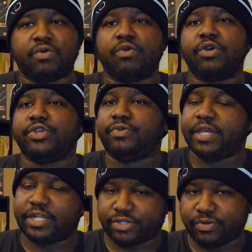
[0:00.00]
or you
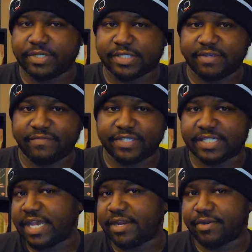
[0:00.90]
get a choice of the
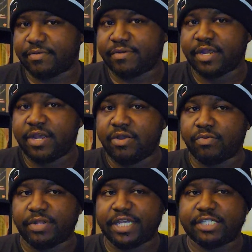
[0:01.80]
standard
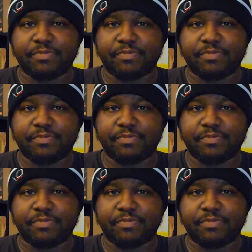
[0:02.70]
release.